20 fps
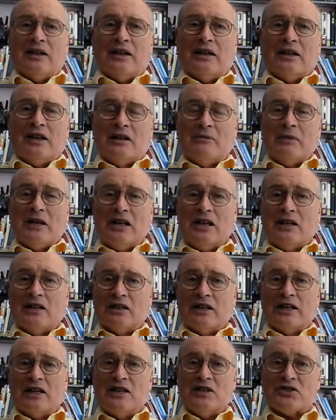
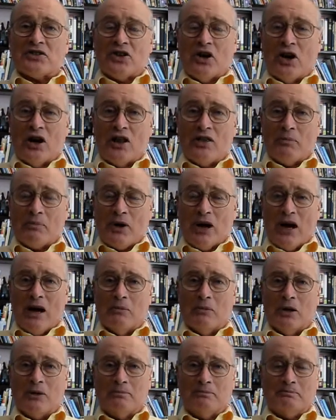immediately he saw the
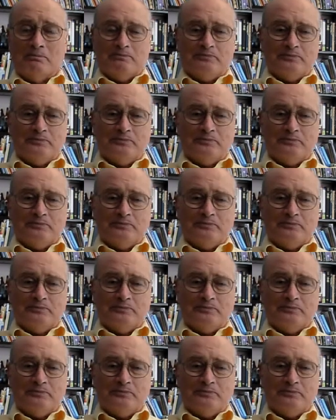problem,